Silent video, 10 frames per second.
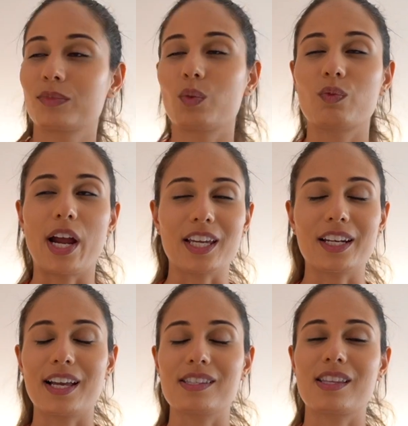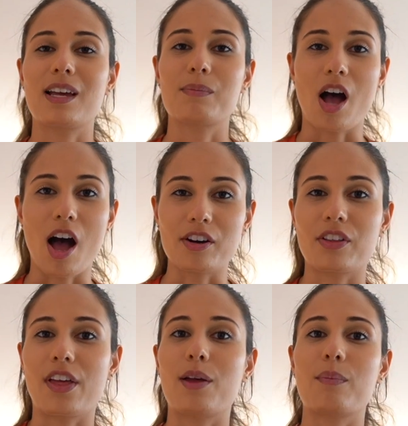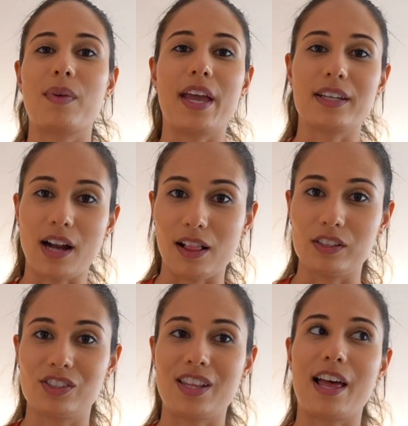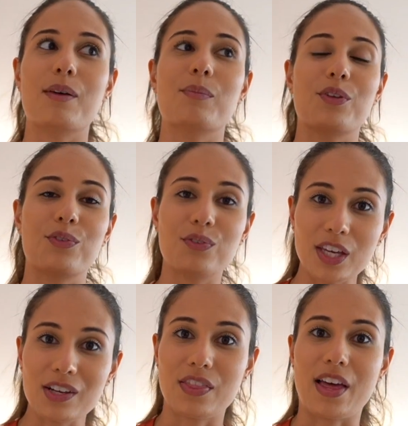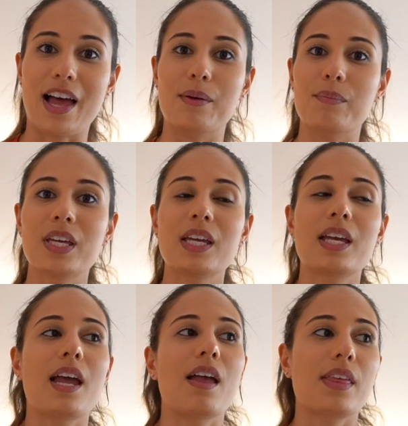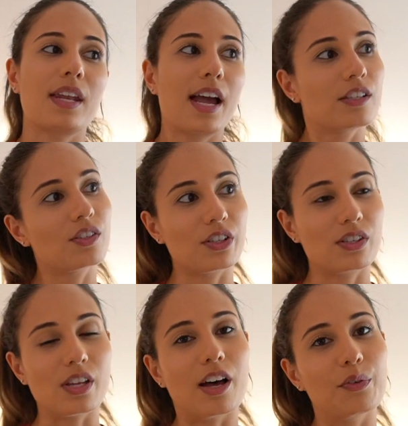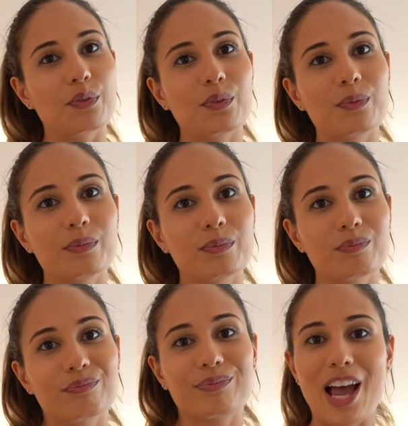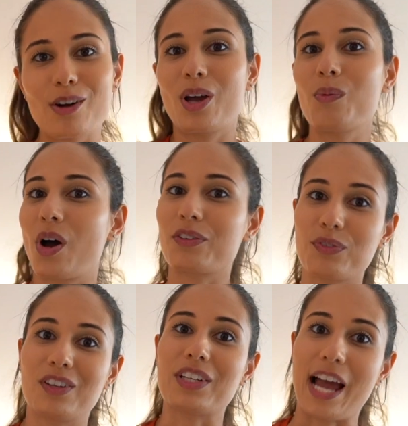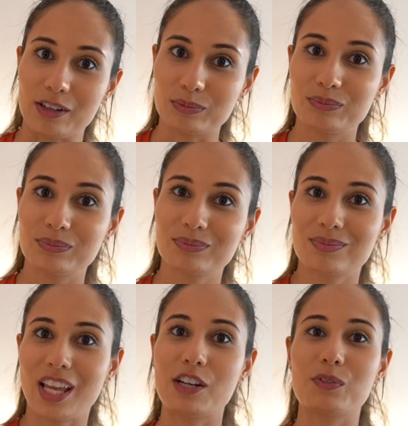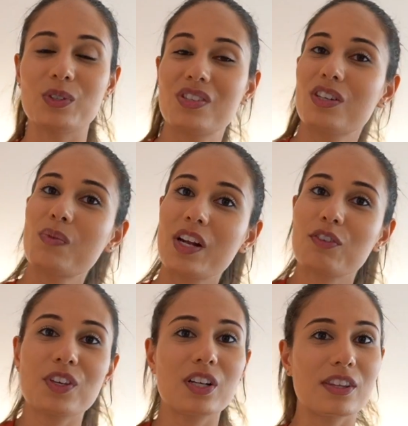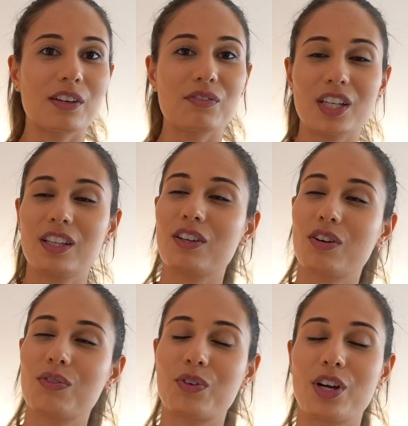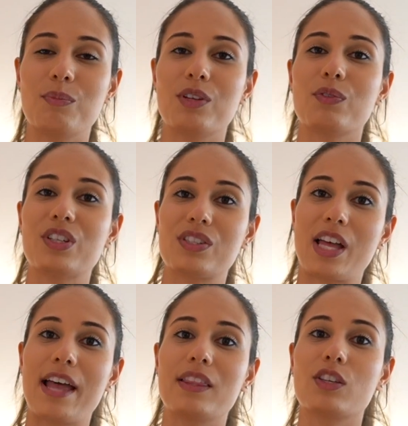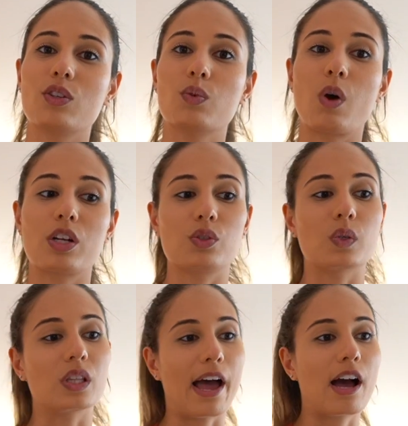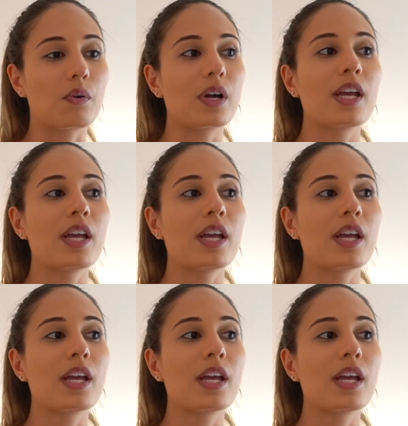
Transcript: recognize them, honor them, acknowledge them, feel them, and then ask yourself, how do I want to feel now? And if you still want to feel in that feeling, go for it. But if you decide that you want to allow